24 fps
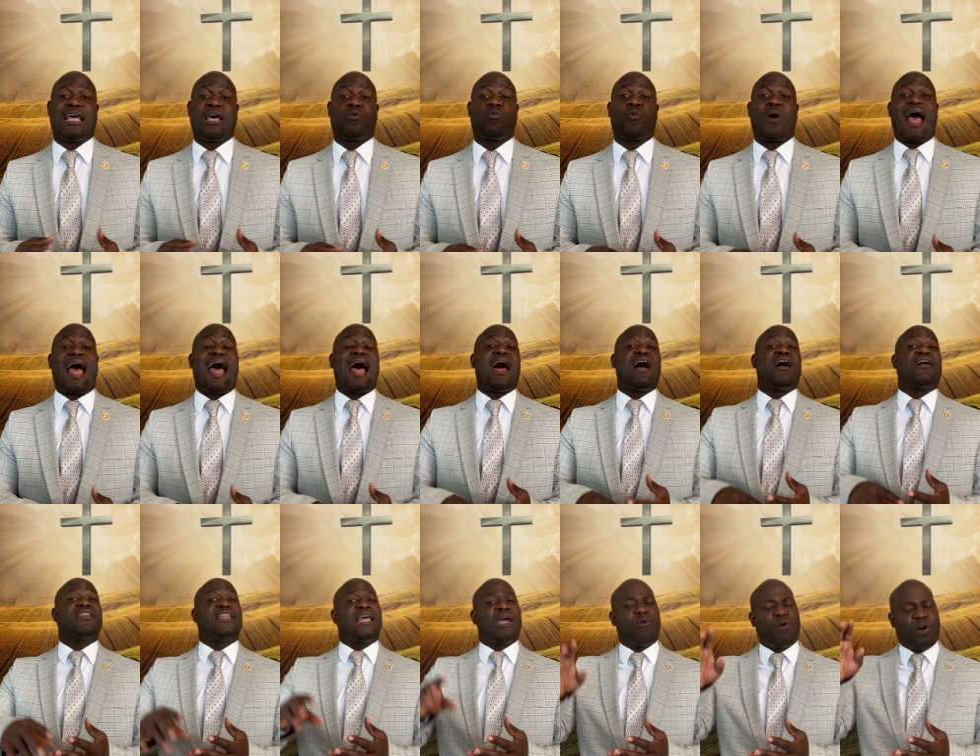that
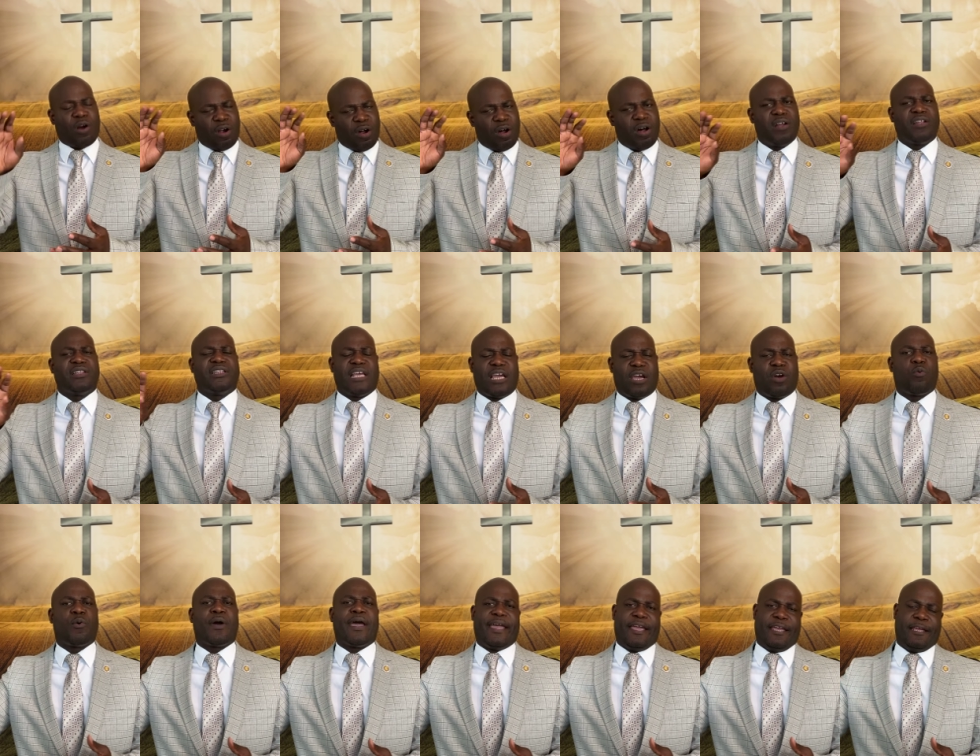while they were on
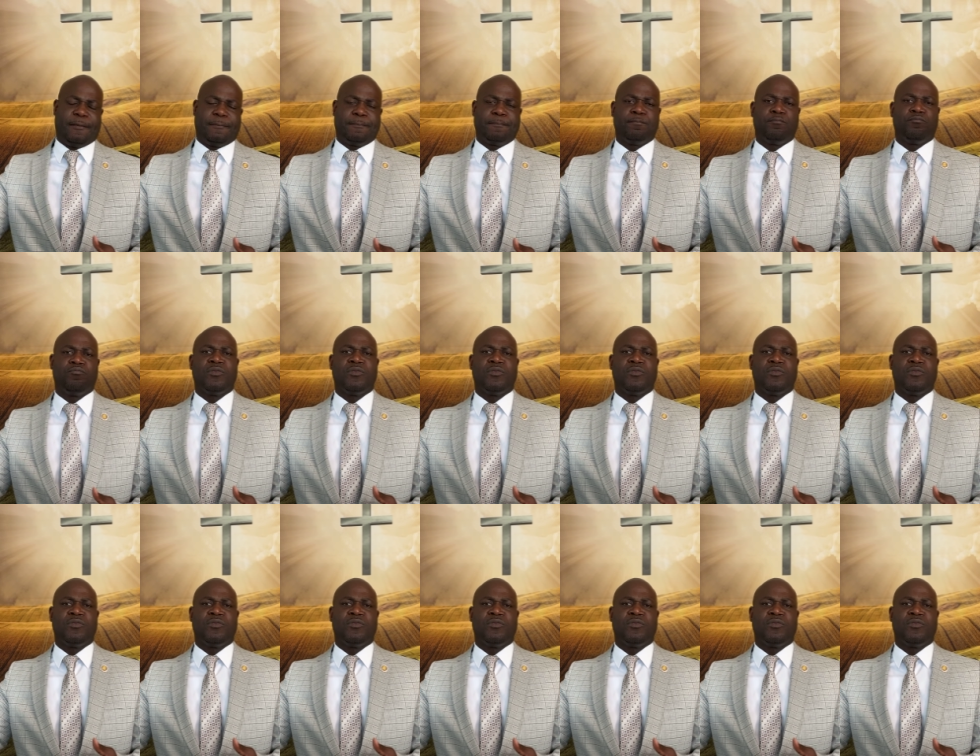their way,